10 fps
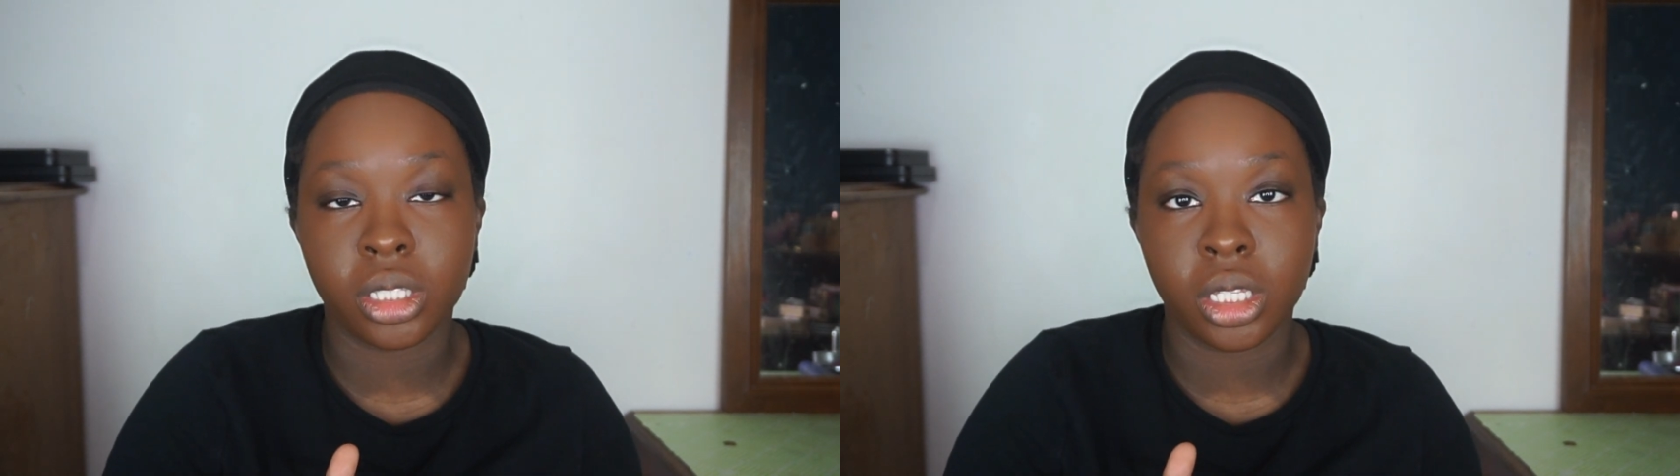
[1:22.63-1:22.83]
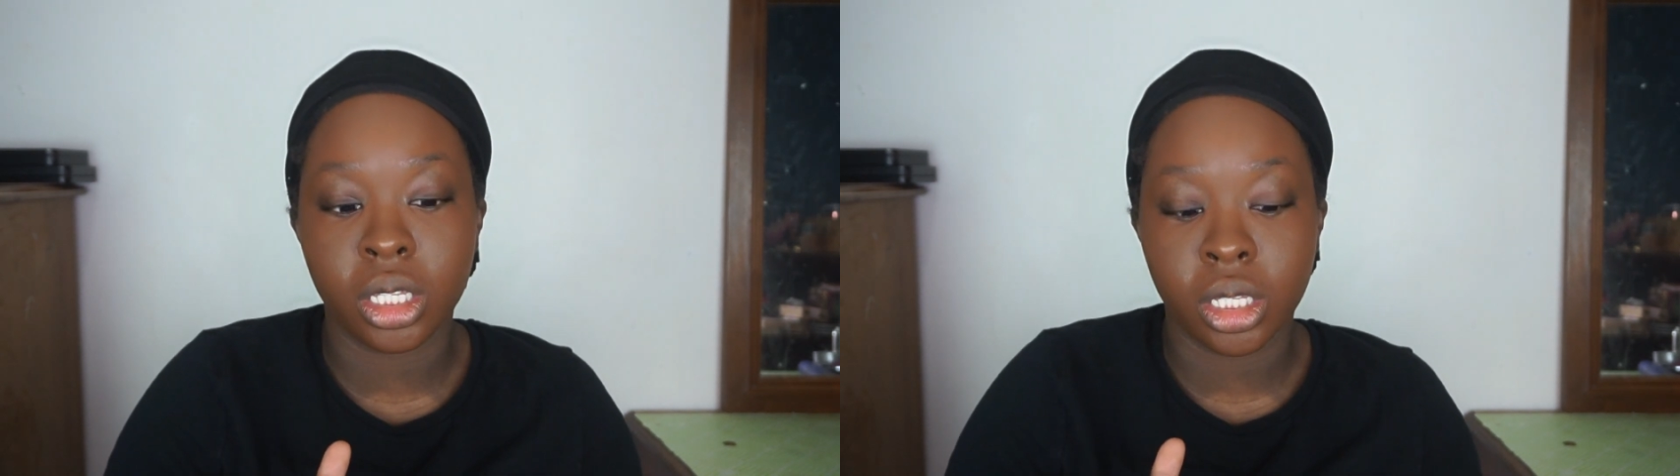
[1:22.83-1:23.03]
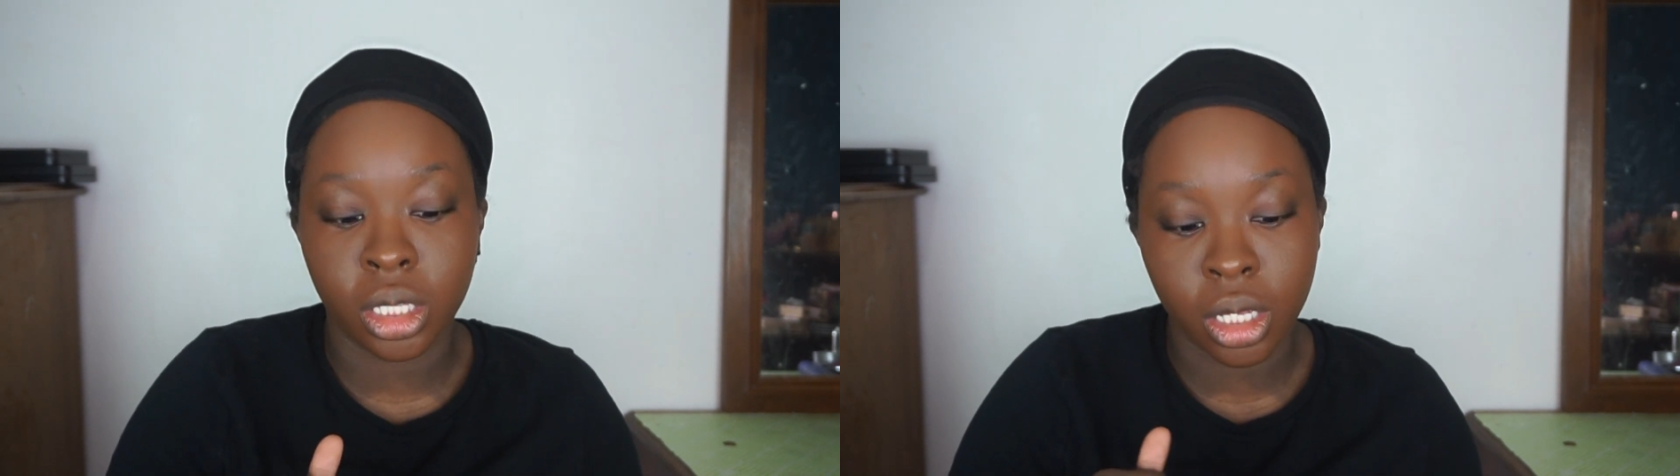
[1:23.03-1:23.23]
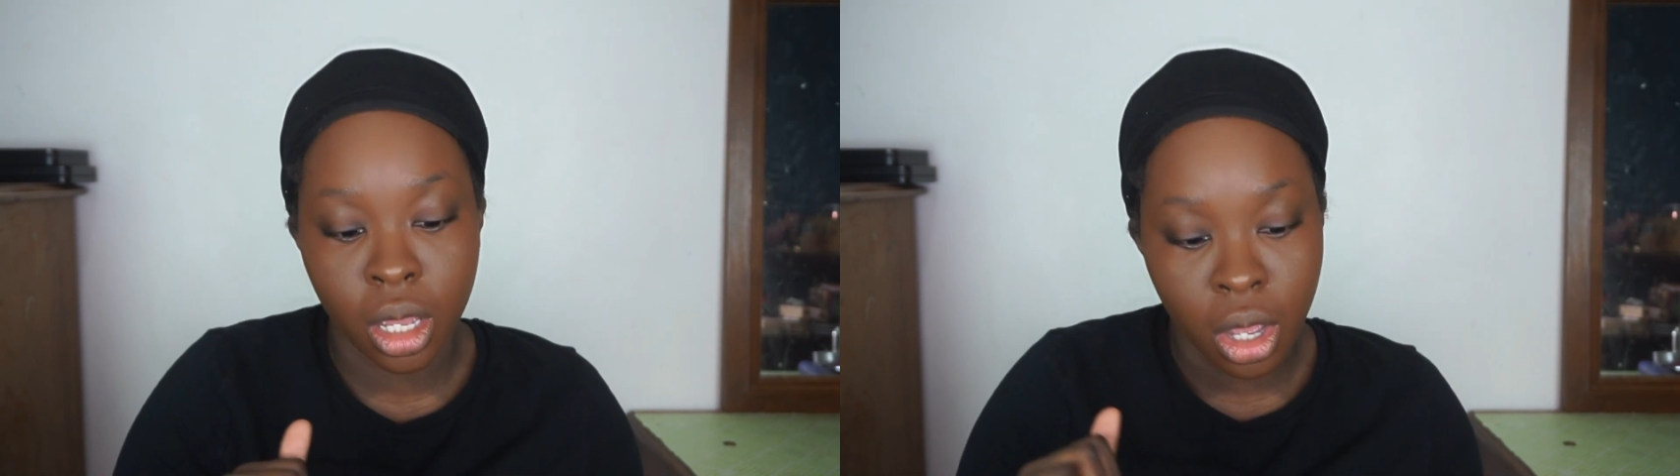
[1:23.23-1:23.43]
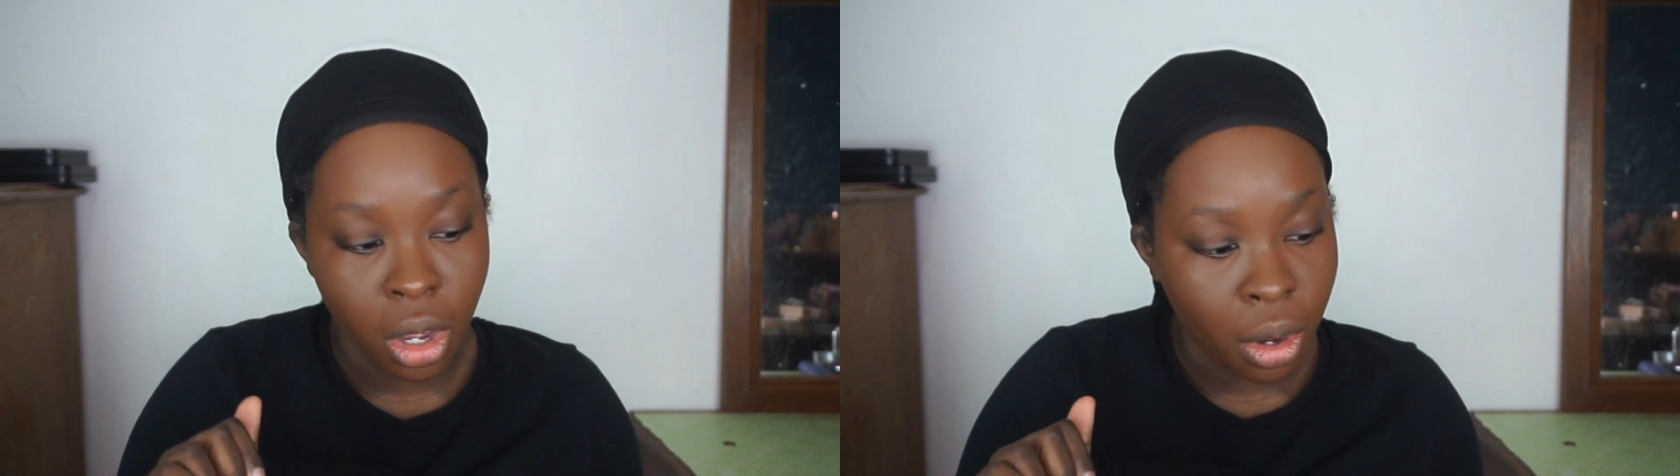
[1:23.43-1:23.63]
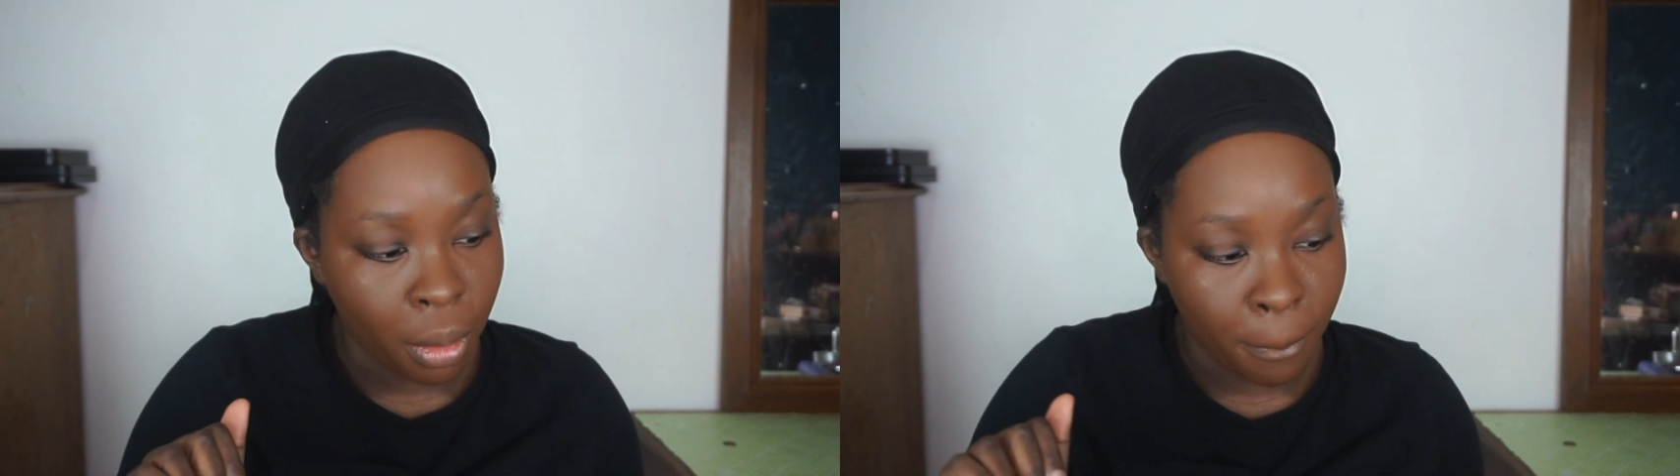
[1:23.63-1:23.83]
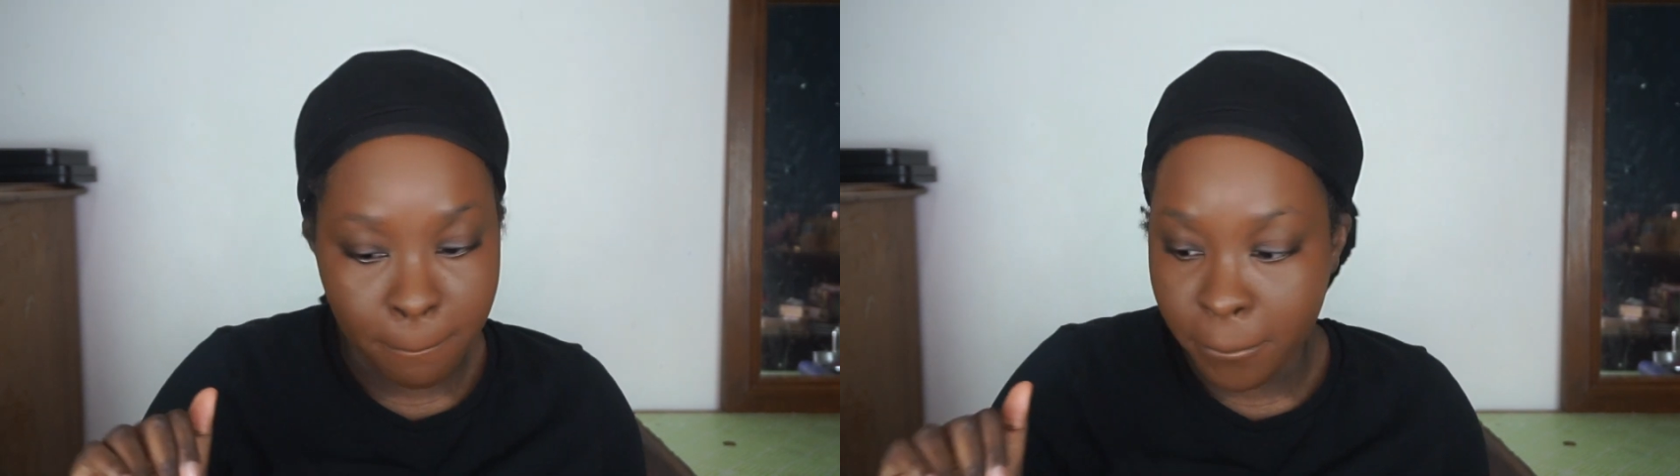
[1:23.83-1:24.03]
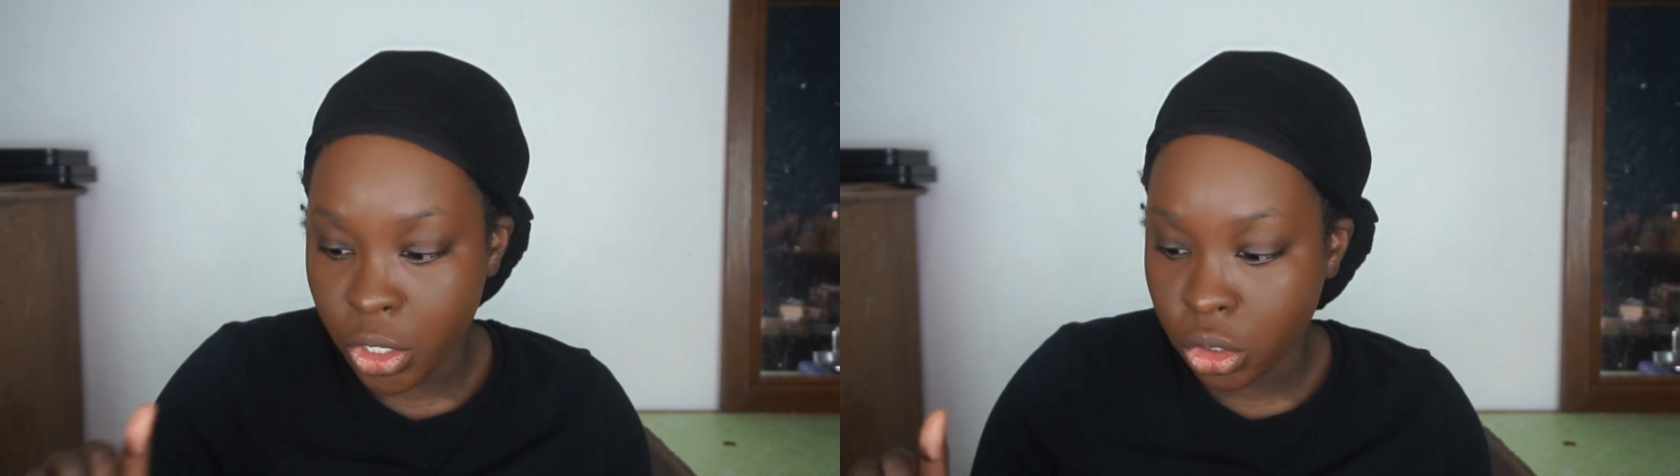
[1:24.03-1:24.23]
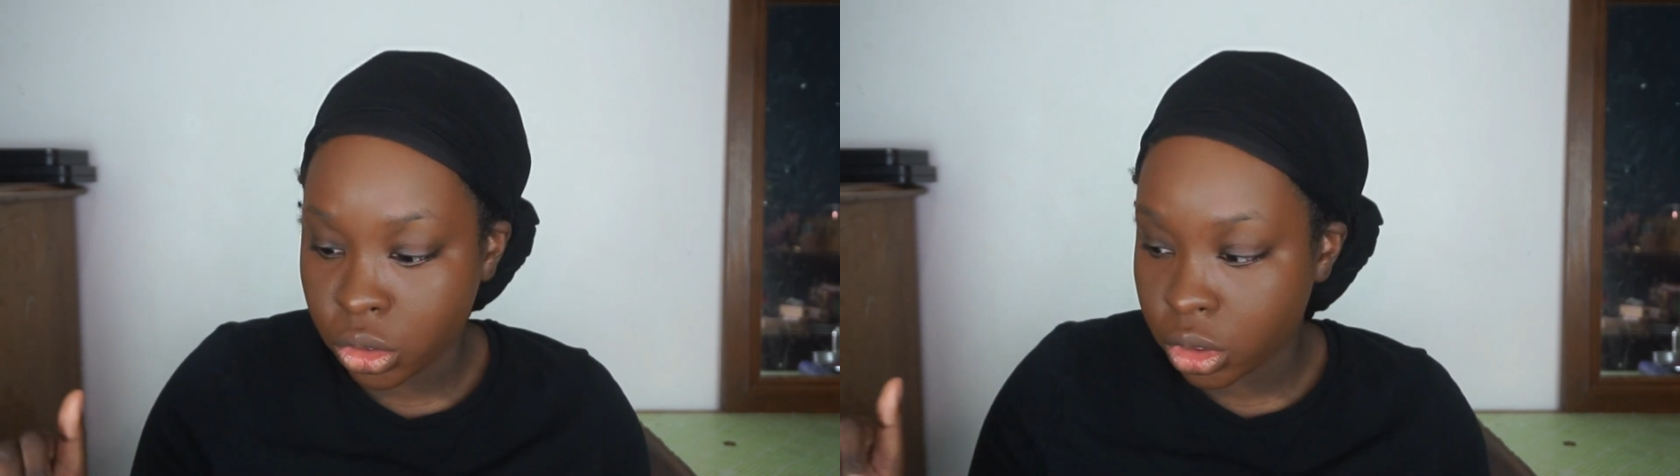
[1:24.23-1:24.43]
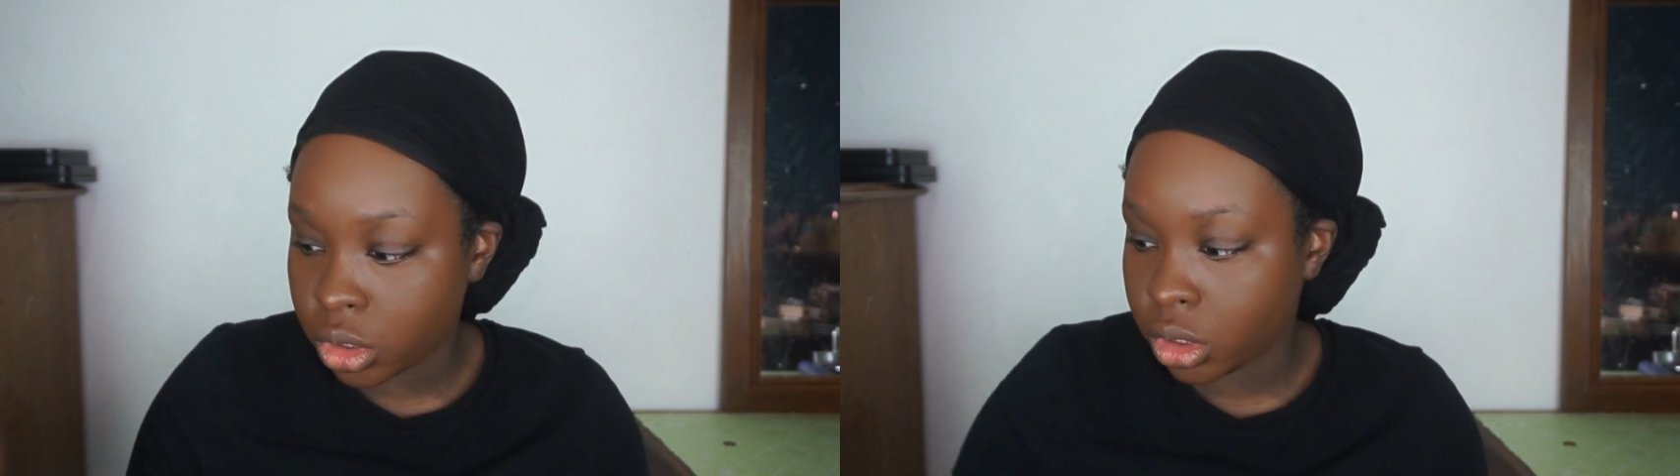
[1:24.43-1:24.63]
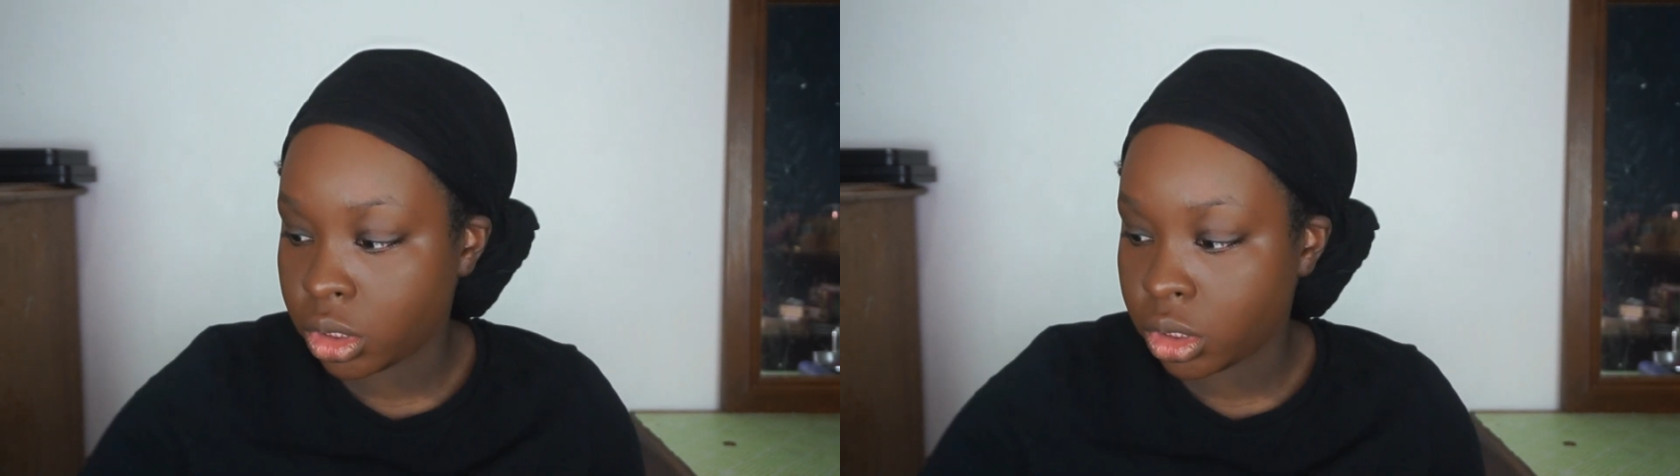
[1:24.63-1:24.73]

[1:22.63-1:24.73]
the Milk